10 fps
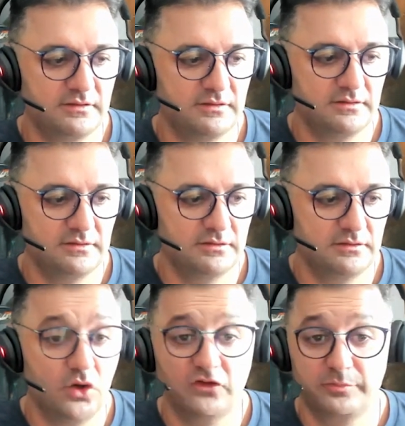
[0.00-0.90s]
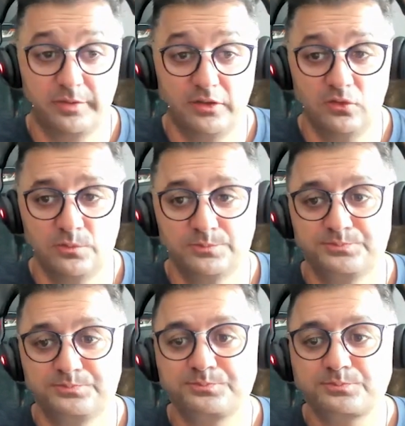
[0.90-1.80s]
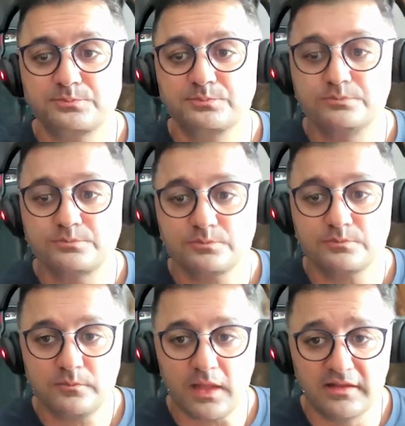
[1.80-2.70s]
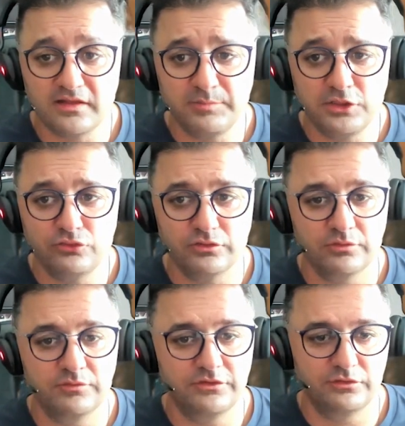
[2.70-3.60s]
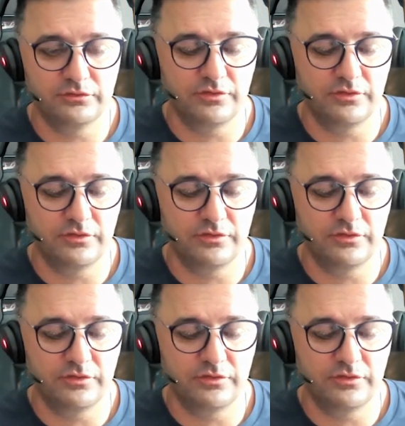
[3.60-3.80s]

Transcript: hospital, and they've been using Revisto